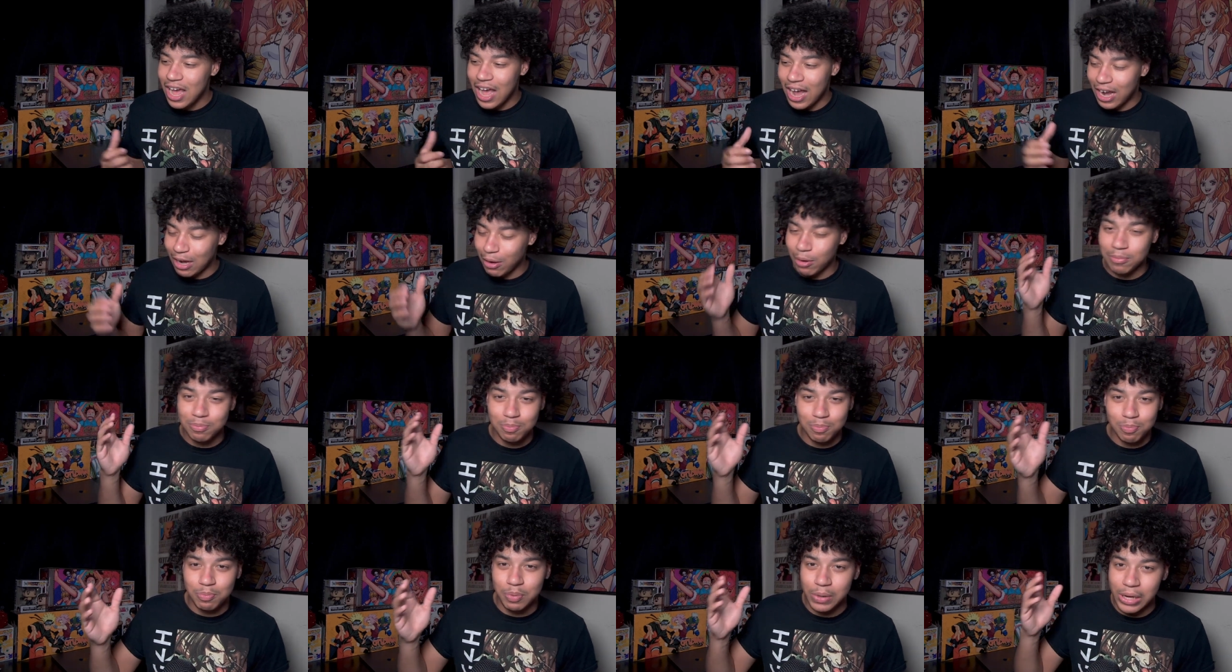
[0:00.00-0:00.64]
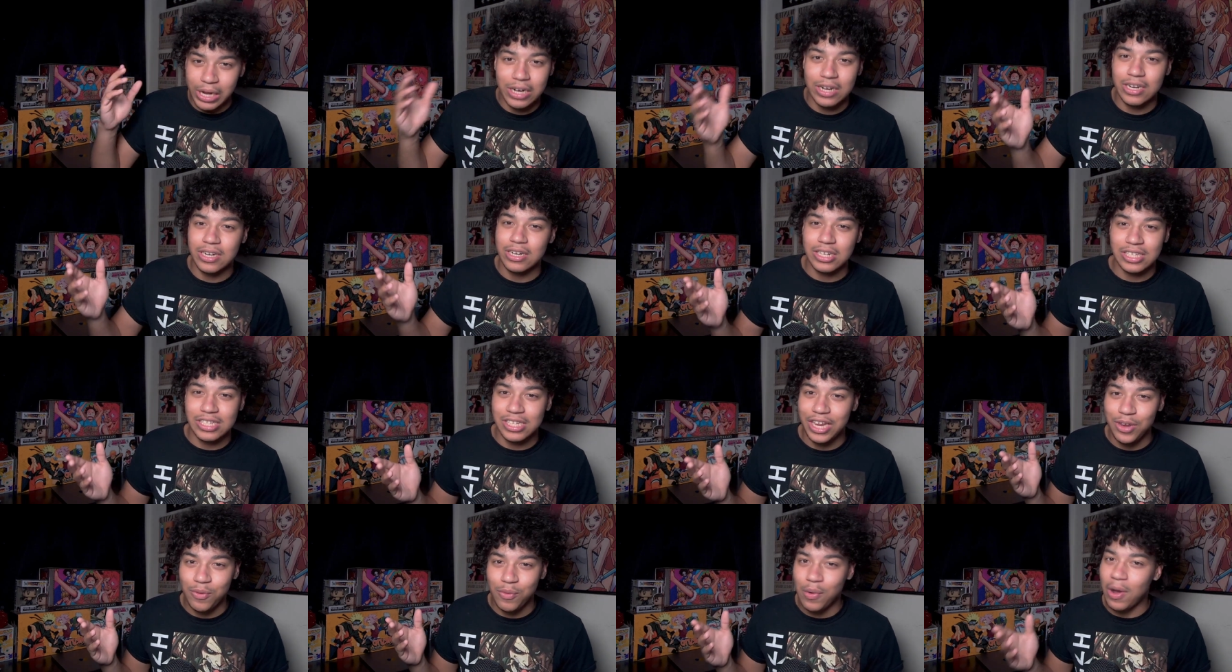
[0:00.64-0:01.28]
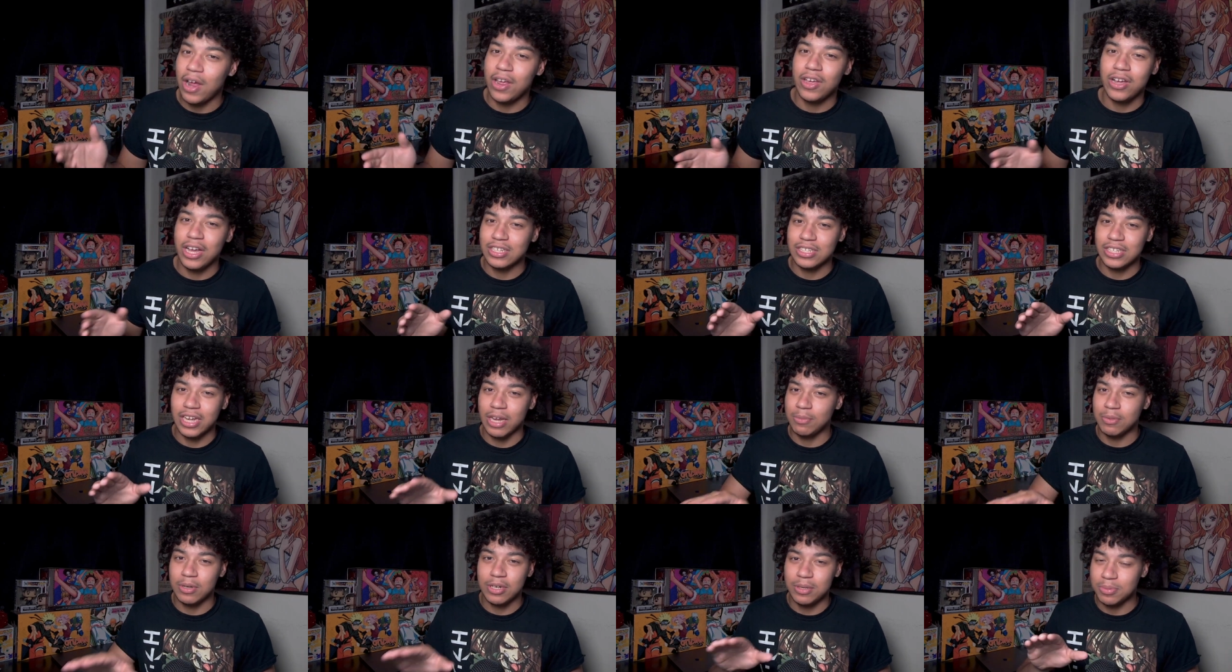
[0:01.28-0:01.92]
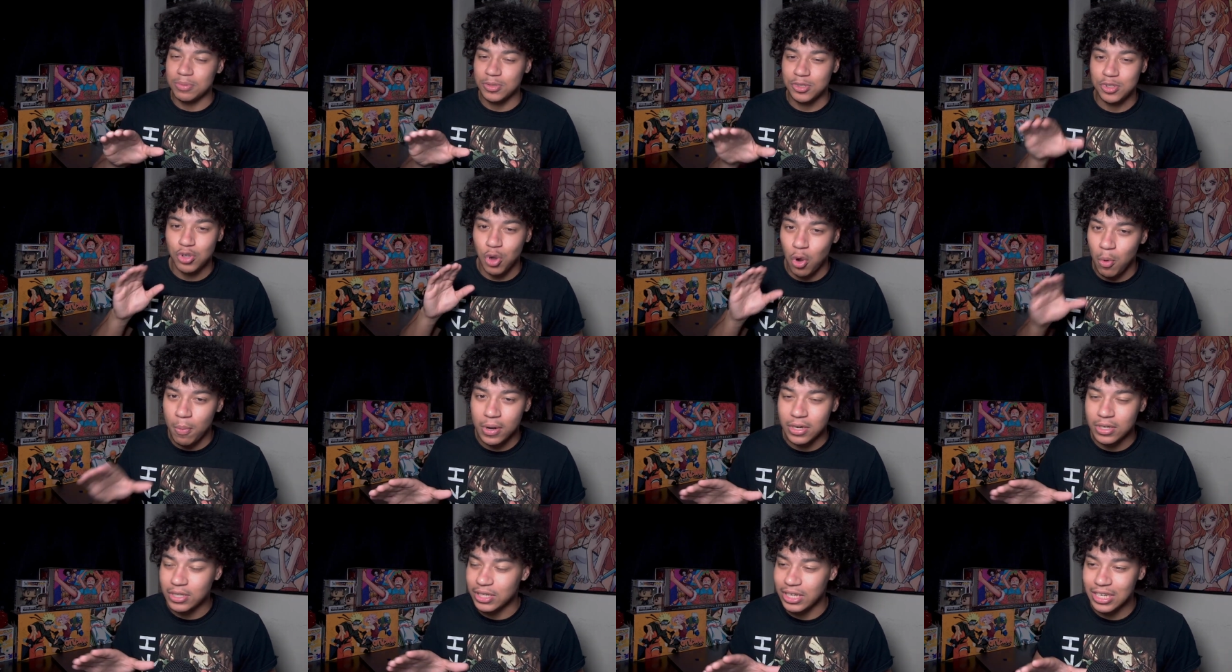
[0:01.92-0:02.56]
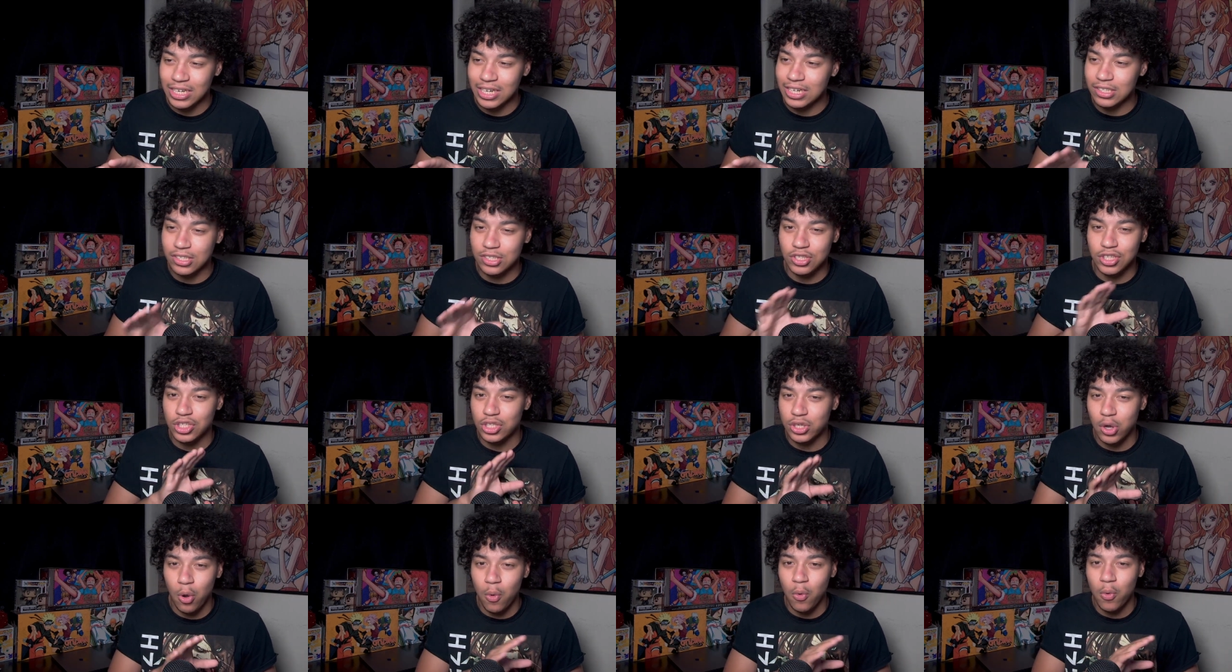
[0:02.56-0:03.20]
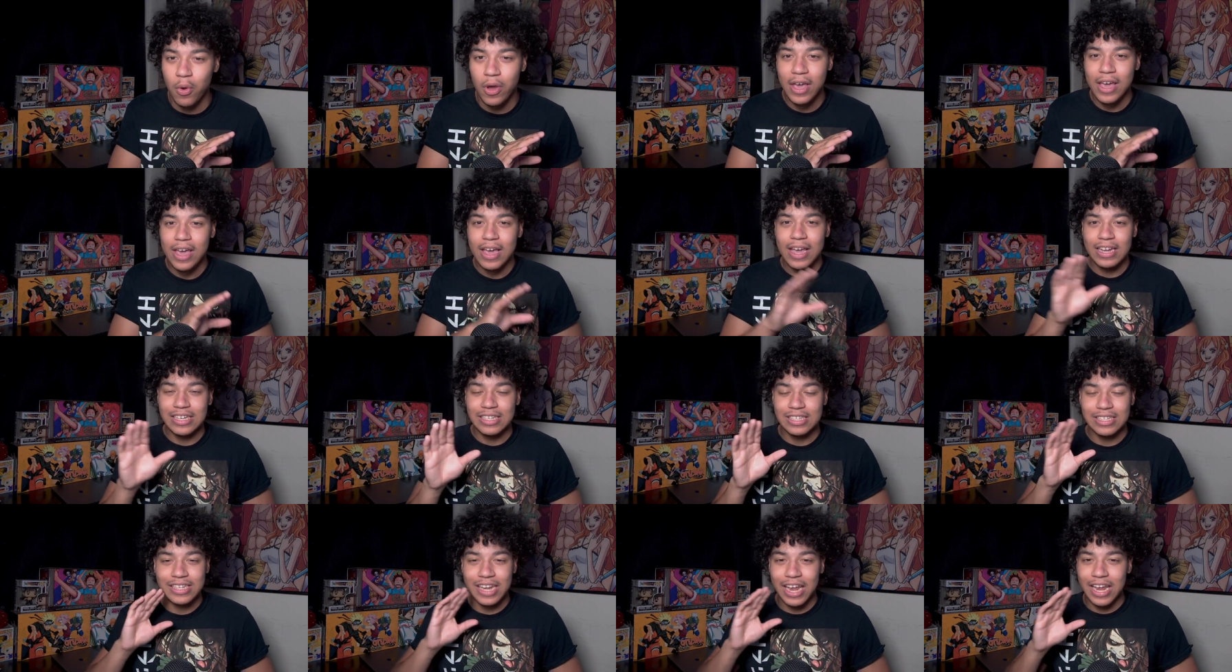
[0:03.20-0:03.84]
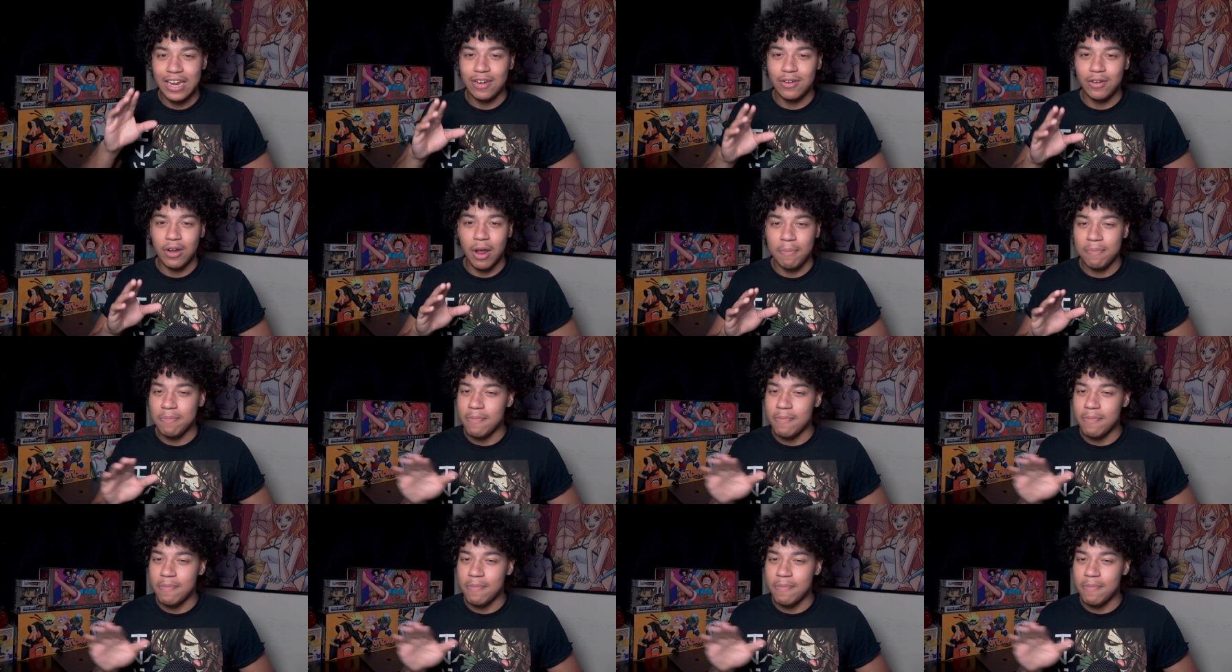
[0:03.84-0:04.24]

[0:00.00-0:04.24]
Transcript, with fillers: I'm beginning to see why you guys hyped it up so much. Like, it is so insane.